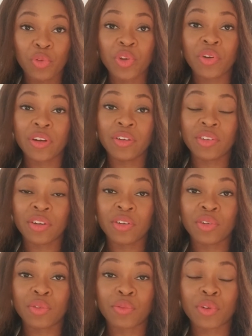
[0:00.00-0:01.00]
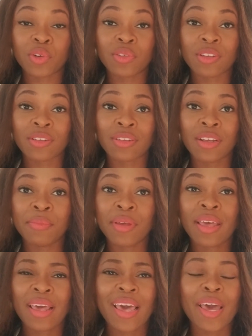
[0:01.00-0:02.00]
through your internal referral system,
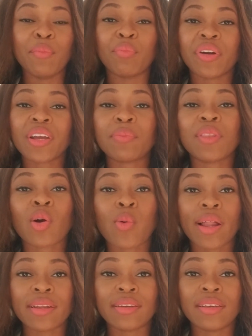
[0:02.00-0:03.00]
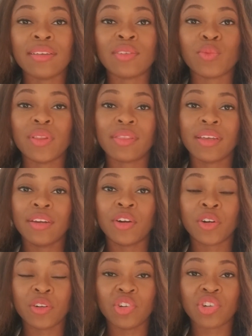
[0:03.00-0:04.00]
and bring up the qualities within
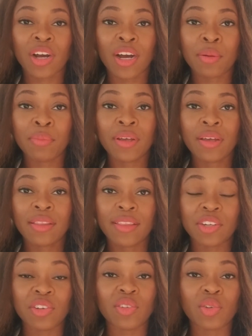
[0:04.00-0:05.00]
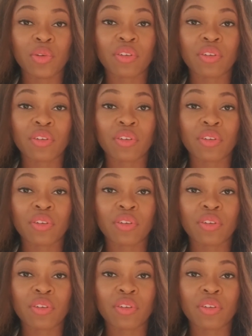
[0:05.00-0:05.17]
her job that she's